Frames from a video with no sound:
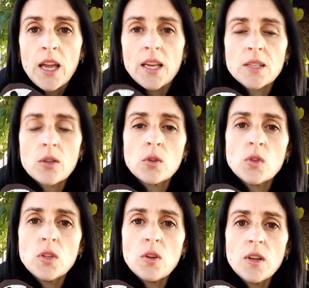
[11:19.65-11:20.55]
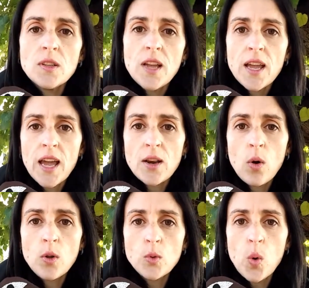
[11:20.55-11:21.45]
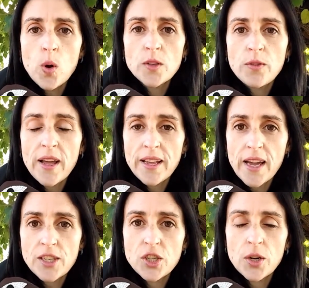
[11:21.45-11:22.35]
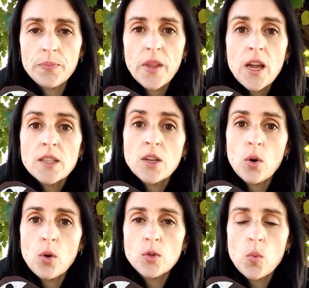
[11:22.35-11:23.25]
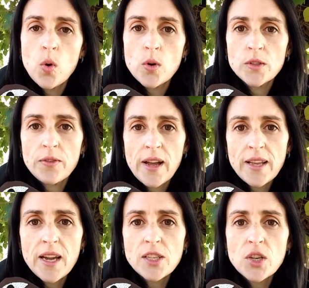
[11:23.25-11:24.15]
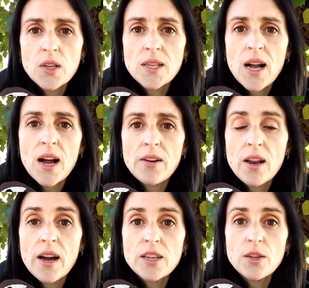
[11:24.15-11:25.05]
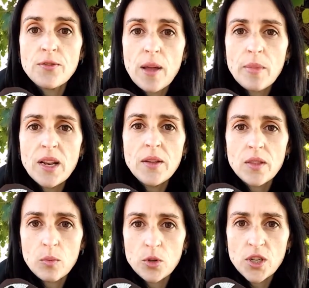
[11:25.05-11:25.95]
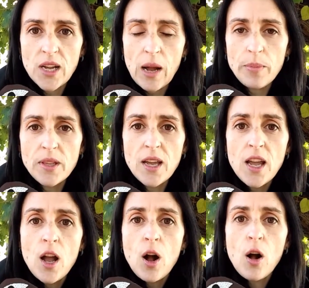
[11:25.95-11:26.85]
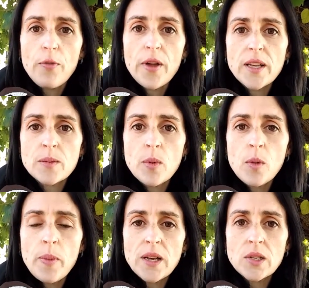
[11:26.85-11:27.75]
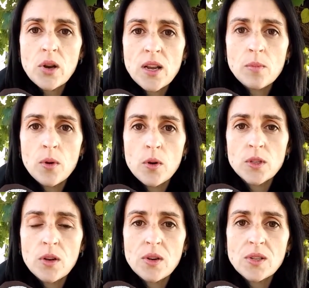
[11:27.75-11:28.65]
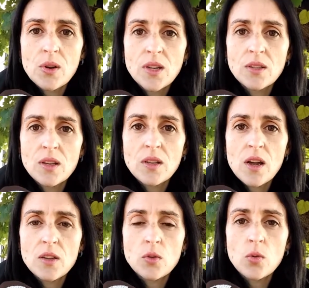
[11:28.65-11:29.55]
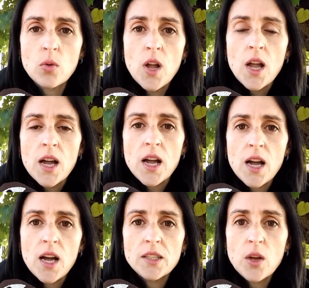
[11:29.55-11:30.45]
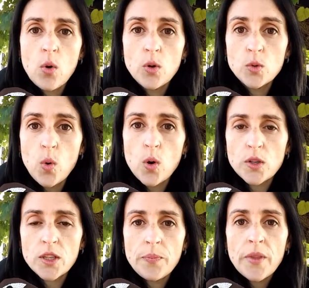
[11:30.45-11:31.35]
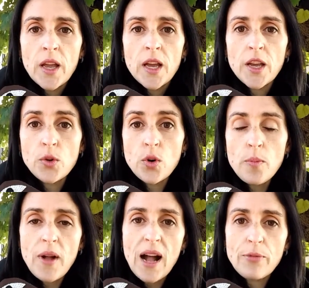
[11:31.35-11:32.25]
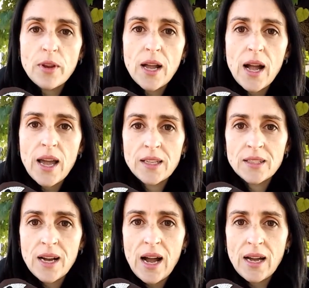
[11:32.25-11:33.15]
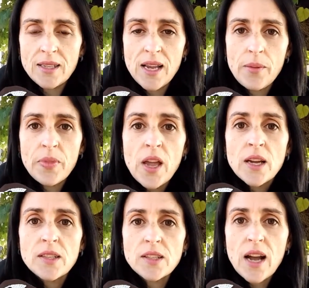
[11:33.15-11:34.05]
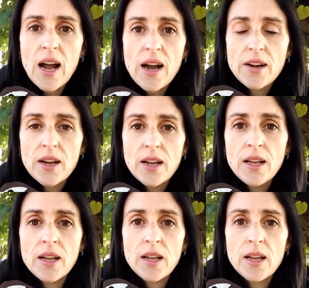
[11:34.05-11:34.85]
He is considered an Old World flycatcher. The Old World flycatchers are a large family, the Muscicapite, of a small passerine bird restricted to the Old World, Europe, Africa and Asia, that are